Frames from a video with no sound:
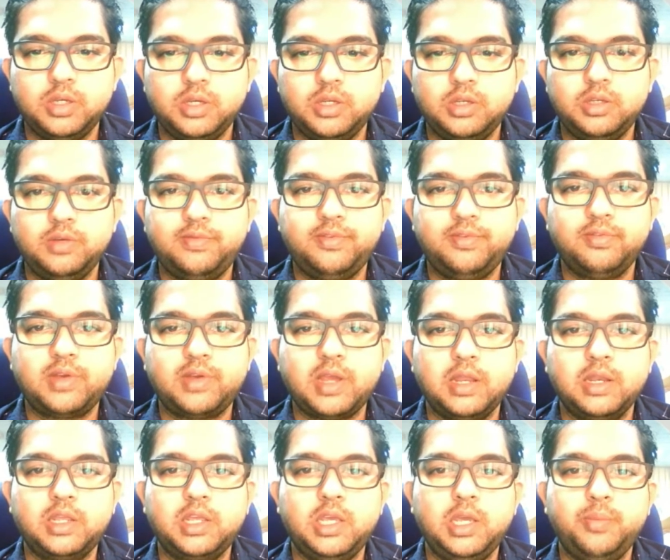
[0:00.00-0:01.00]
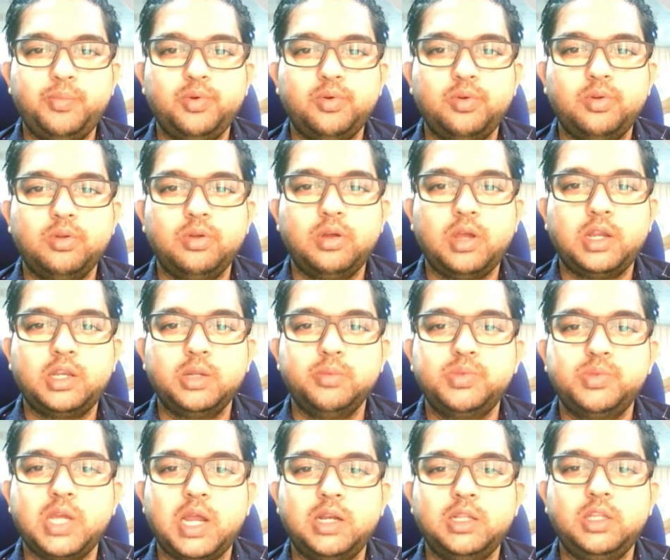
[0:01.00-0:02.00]
if you can keep your
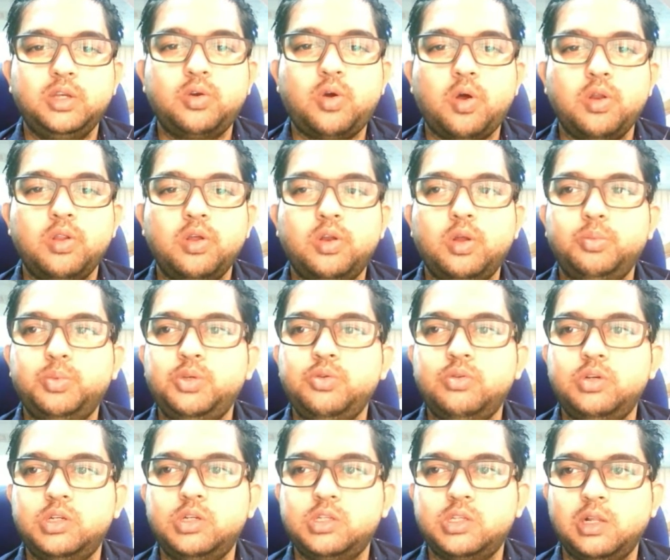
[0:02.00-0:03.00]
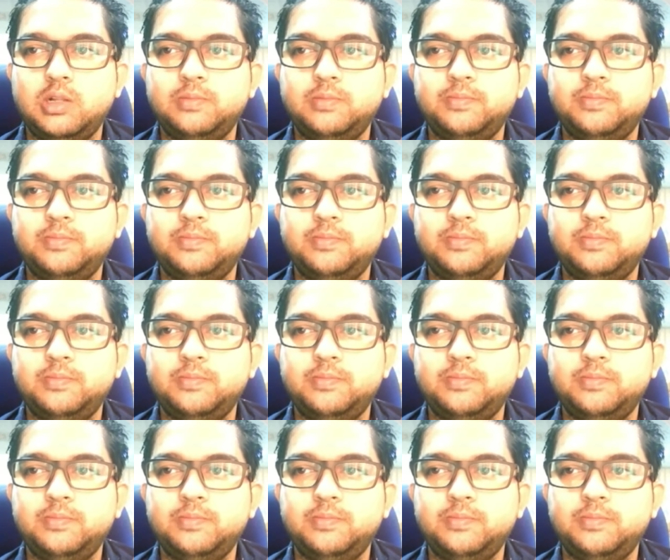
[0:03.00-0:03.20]
atoms at the corner of the unit cell.